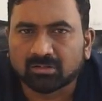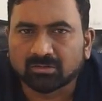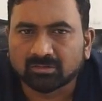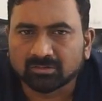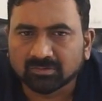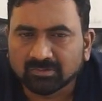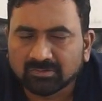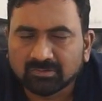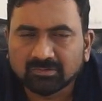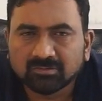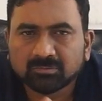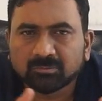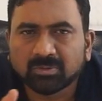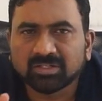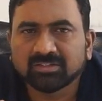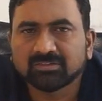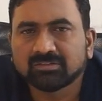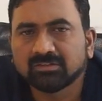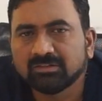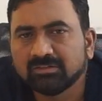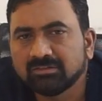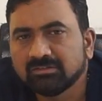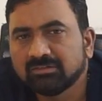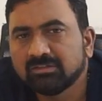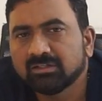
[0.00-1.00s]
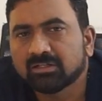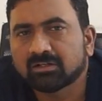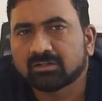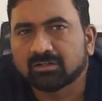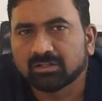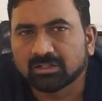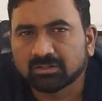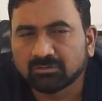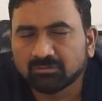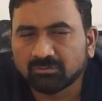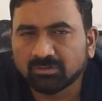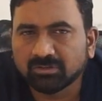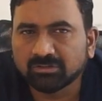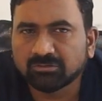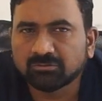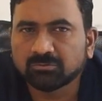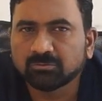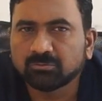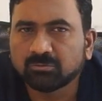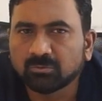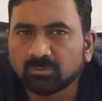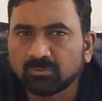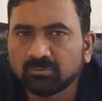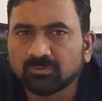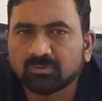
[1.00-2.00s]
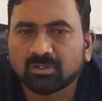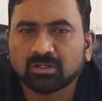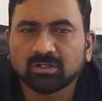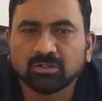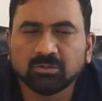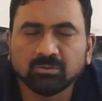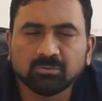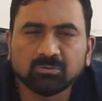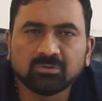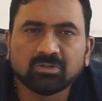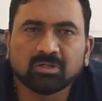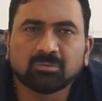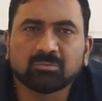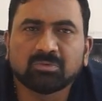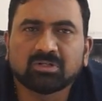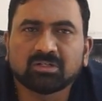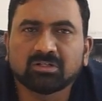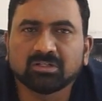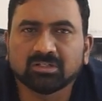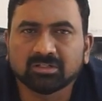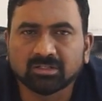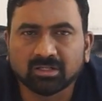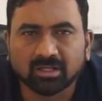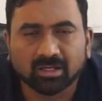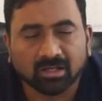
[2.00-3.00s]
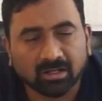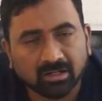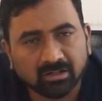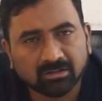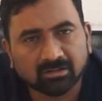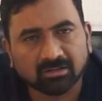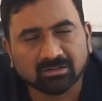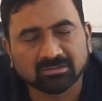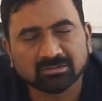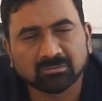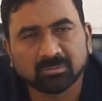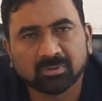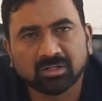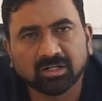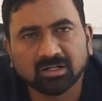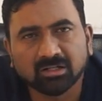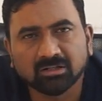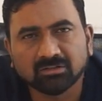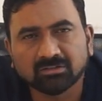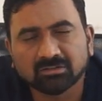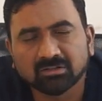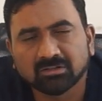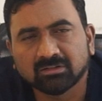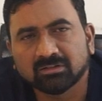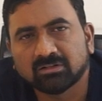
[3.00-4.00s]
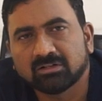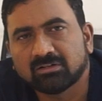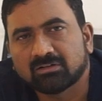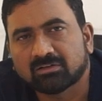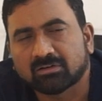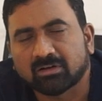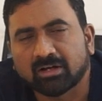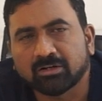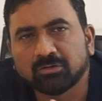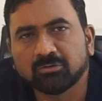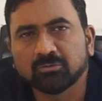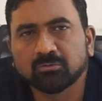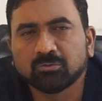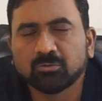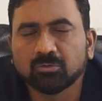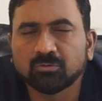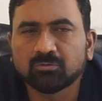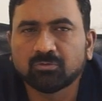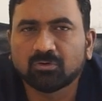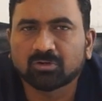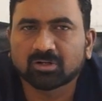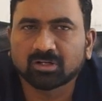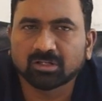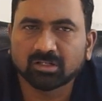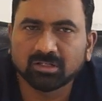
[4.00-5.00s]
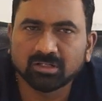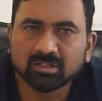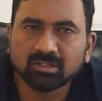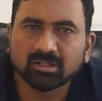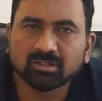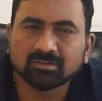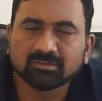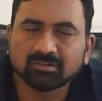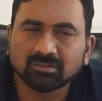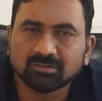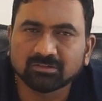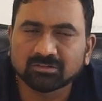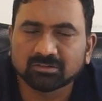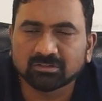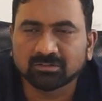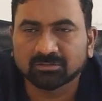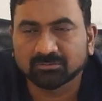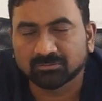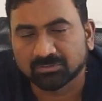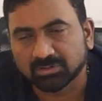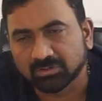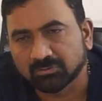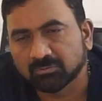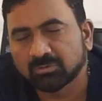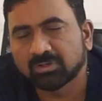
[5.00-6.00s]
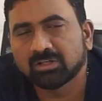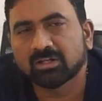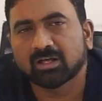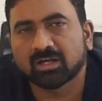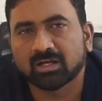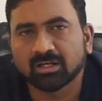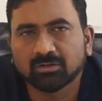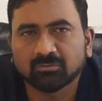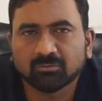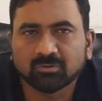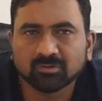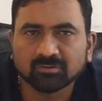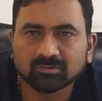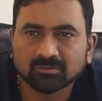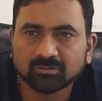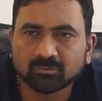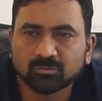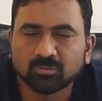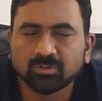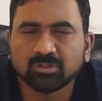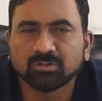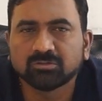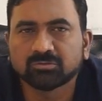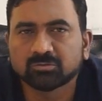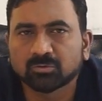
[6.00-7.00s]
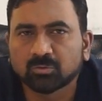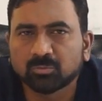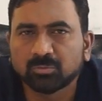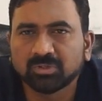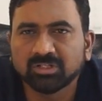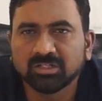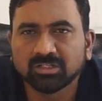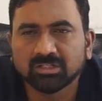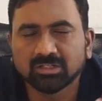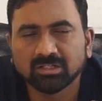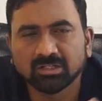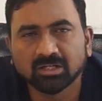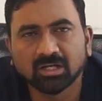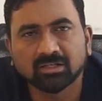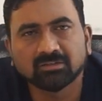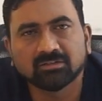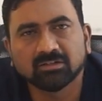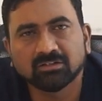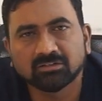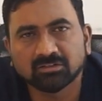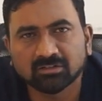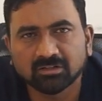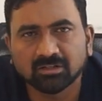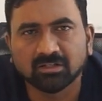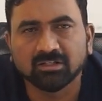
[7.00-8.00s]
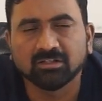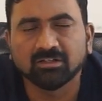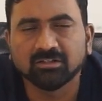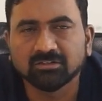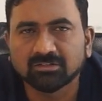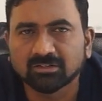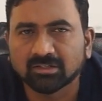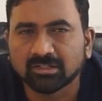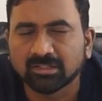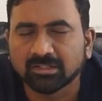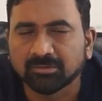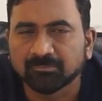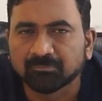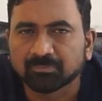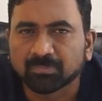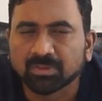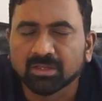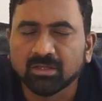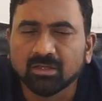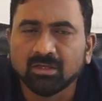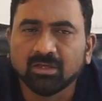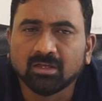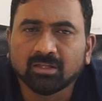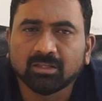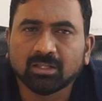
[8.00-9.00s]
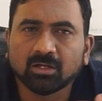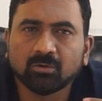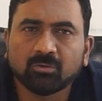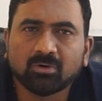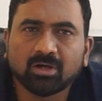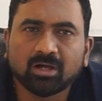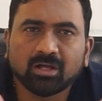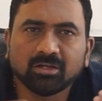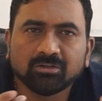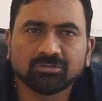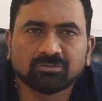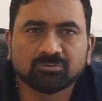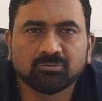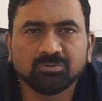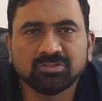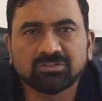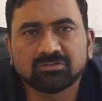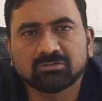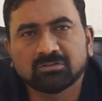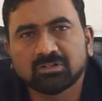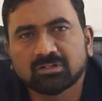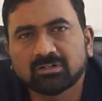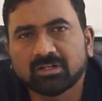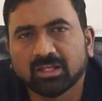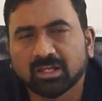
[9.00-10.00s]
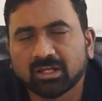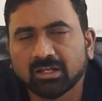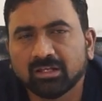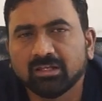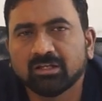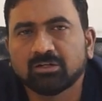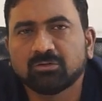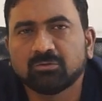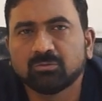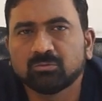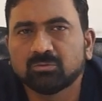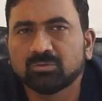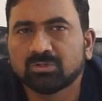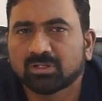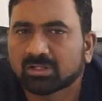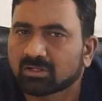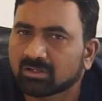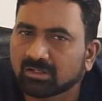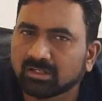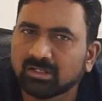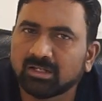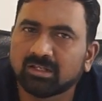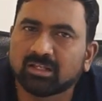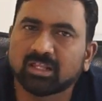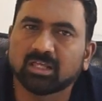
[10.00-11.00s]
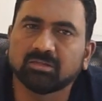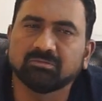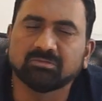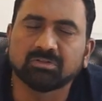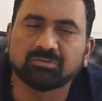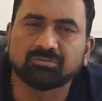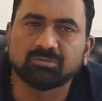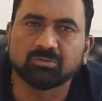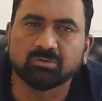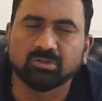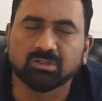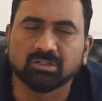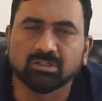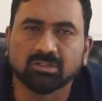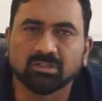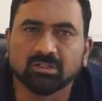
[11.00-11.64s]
this is my sincere request to those are newcomer in a hair transplantation. They try to go for a giga session. Even I was doing so many giga session initially. Now I have switched the technique to a real-time FUE.